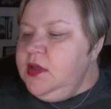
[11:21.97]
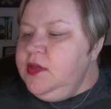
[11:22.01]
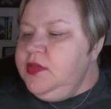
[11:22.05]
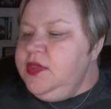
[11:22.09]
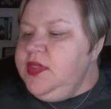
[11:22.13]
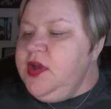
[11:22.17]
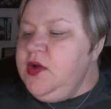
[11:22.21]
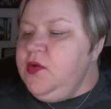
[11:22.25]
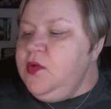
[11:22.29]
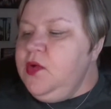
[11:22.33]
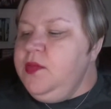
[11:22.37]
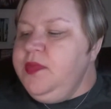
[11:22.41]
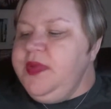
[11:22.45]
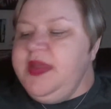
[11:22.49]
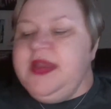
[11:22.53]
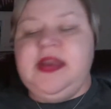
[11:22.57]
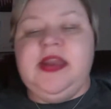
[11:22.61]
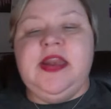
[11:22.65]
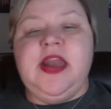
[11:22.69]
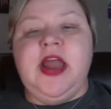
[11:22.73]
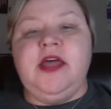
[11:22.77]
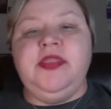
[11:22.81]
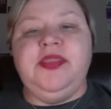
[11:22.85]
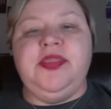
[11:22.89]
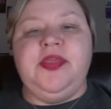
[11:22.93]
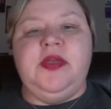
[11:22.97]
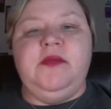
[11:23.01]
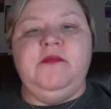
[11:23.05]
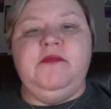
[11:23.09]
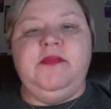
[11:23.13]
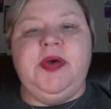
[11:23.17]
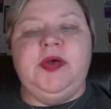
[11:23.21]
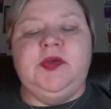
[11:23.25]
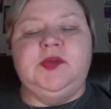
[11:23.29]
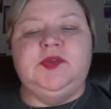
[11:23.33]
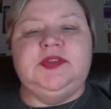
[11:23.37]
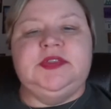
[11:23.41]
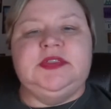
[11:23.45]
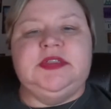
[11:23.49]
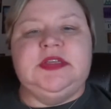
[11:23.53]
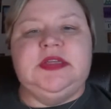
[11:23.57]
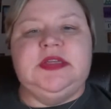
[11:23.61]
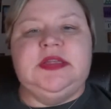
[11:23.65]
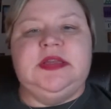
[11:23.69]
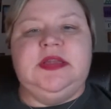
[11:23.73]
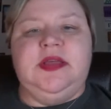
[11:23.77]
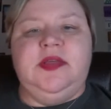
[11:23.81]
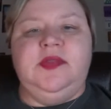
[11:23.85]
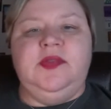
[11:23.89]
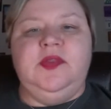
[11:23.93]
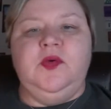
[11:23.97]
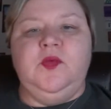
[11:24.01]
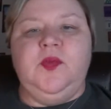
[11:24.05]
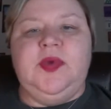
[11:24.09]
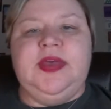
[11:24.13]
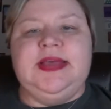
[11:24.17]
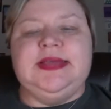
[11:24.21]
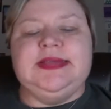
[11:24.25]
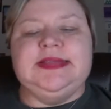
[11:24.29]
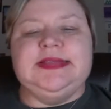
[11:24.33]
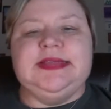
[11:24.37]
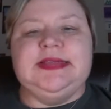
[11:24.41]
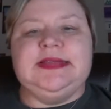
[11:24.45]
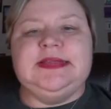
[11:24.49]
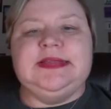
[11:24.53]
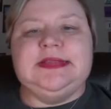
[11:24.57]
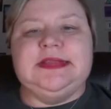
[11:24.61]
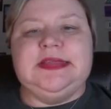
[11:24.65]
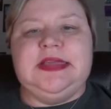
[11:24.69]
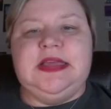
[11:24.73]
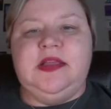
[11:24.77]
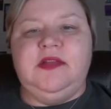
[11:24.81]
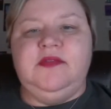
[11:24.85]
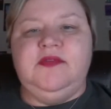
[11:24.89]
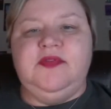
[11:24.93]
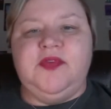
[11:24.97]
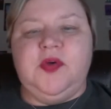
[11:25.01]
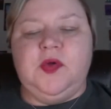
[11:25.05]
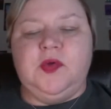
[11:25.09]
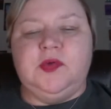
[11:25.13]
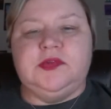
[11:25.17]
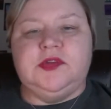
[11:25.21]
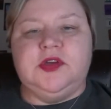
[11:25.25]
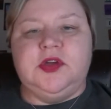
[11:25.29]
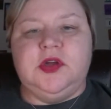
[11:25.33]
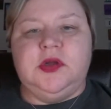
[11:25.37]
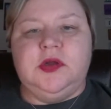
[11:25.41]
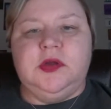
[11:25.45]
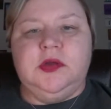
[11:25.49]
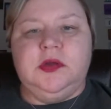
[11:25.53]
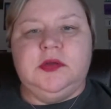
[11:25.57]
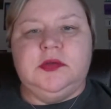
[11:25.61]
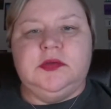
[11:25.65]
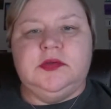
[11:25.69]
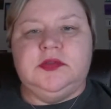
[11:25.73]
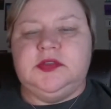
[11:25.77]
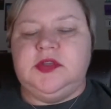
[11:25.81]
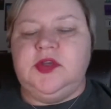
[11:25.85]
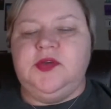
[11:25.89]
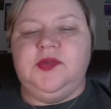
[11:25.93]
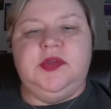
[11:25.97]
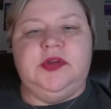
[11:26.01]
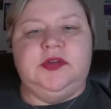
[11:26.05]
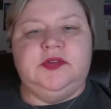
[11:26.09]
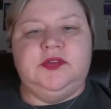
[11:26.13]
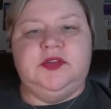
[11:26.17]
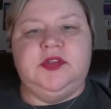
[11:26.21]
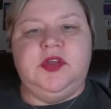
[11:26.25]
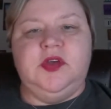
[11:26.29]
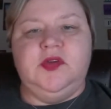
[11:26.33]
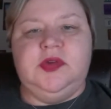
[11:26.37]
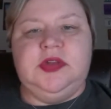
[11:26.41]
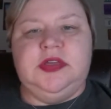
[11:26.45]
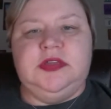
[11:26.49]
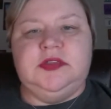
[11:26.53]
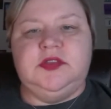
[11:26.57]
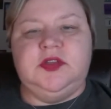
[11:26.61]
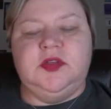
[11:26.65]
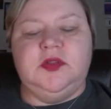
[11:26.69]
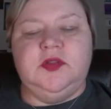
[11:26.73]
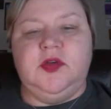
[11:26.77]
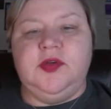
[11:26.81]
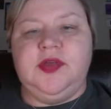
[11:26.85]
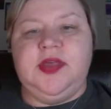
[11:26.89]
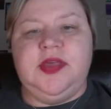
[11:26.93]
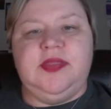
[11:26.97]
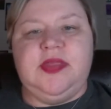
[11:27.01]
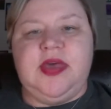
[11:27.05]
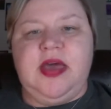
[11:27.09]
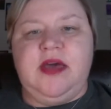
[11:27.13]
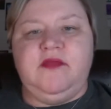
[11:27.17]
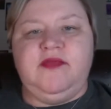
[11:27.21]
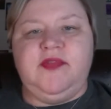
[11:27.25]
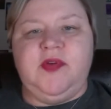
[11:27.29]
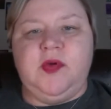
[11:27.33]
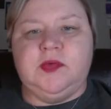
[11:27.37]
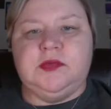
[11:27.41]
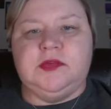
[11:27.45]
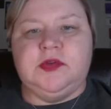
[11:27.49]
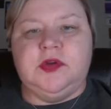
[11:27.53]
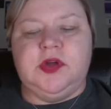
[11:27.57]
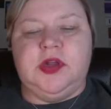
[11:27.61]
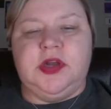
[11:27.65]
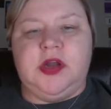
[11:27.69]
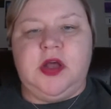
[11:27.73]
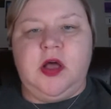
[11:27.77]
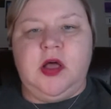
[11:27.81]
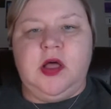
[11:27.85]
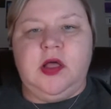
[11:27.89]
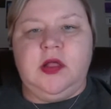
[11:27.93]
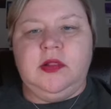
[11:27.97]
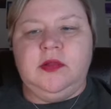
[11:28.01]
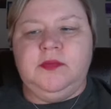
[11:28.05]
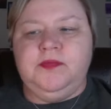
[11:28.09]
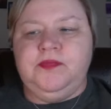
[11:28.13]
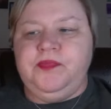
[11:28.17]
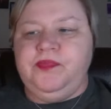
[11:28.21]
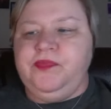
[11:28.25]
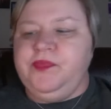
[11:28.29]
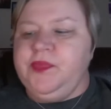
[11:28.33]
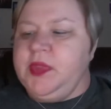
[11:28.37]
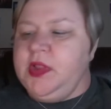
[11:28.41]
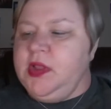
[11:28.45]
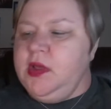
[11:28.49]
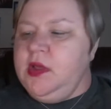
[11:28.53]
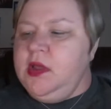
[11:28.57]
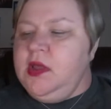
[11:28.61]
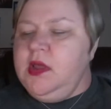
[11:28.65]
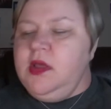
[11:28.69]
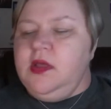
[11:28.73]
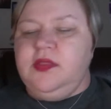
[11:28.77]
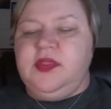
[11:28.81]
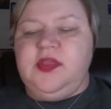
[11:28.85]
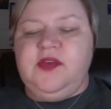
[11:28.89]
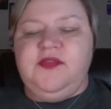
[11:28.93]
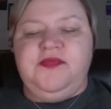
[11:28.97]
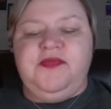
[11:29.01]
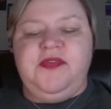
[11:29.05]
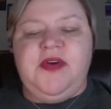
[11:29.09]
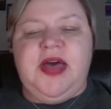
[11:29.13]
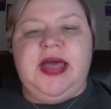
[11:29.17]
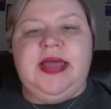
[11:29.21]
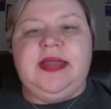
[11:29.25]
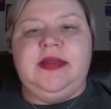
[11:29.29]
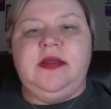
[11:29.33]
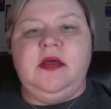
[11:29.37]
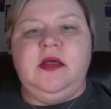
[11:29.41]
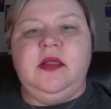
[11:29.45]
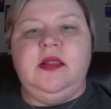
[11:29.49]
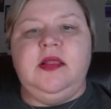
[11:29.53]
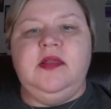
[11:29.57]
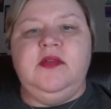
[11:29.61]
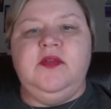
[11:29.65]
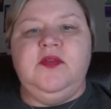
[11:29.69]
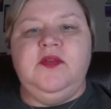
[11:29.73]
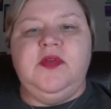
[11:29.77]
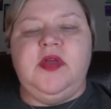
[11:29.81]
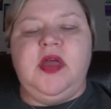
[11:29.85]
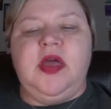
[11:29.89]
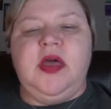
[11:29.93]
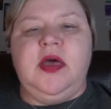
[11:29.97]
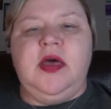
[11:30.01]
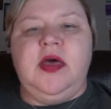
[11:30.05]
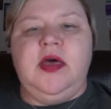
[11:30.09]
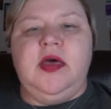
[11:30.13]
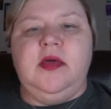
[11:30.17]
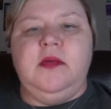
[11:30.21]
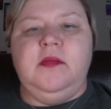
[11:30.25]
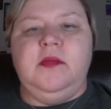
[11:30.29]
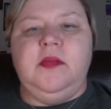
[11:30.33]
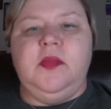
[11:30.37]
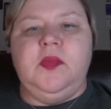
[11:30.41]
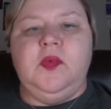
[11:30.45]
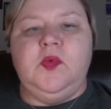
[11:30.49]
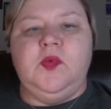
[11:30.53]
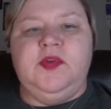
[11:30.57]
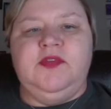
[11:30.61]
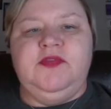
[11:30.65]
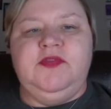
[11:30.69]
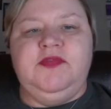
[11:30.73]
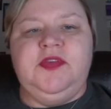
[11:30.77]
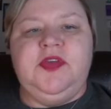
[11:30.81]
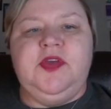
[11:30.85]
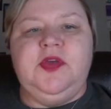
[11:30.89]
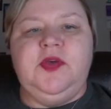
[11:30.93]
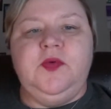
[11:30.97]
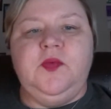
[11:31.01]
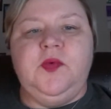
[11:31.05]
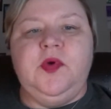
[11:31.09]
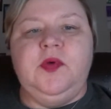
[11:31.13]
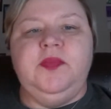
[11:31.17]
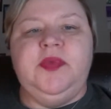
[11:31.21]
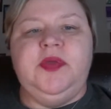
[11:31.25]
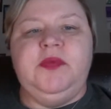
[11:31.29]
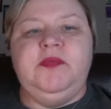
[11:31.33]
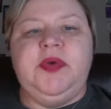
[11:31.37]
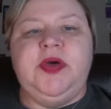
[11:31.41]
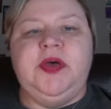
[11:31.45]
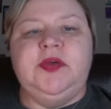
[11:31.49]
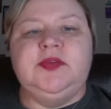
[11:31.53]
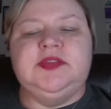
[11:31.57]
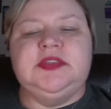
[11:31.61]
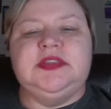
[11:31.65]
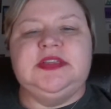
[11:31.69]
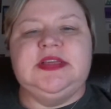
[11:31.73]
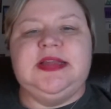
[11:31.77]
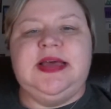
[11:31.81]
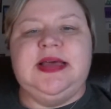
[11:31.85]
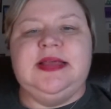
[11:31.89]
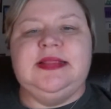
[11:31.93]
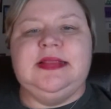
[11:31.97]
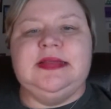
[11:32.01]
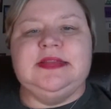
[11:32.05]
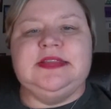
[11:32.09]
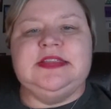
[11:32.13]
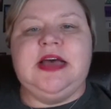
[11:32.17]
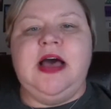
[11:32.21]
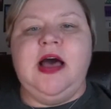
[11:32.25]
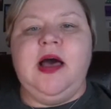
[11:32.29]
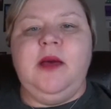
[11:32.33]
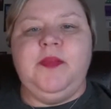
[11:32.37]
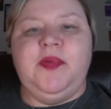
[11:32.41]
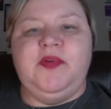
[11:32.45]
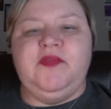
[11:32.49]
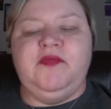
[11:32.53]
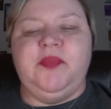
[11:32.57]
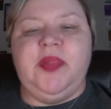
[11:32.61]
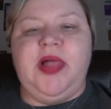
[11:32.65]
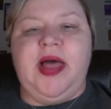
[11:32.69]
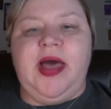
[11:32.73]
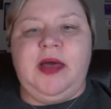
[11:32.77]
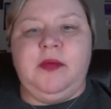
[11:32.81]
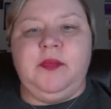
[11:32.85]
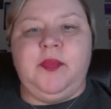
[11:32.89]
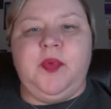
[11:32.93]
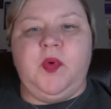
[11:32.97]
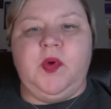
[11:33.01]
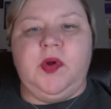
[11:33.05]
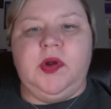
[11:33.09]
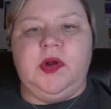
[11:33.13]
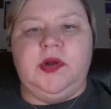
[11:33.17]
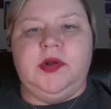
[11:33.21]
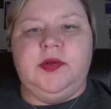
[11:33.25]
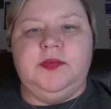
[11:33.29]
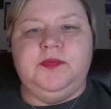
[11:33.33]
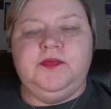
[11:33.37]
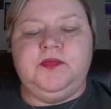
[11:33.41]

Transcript: There will be nothing posted in the week 16 folder, so there's no need to look in that folder at all. The final and review will be posted at the top of Blackboard.